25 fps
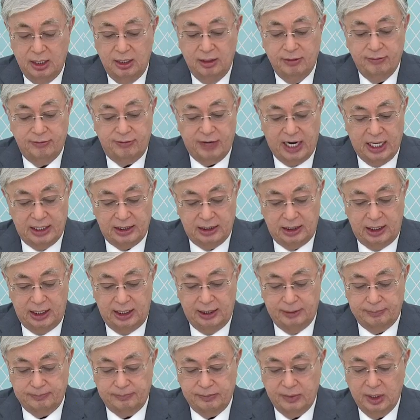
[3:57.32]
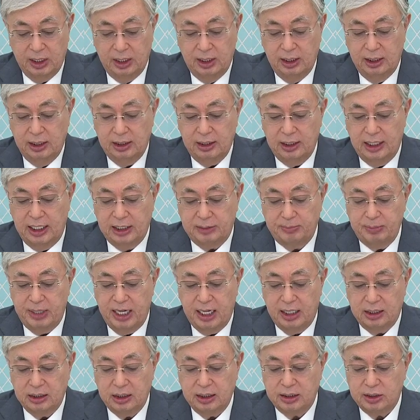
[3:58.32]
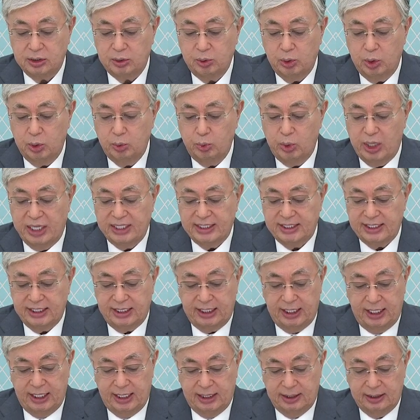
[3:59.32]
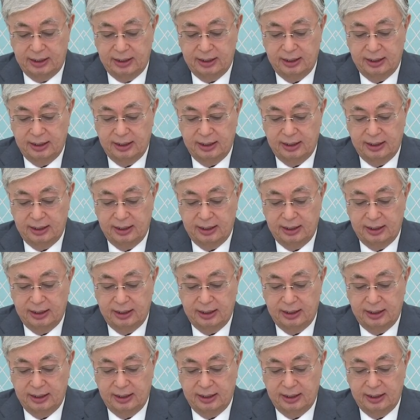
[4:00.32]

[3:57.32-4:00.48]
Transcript: Finally, let me underscore once again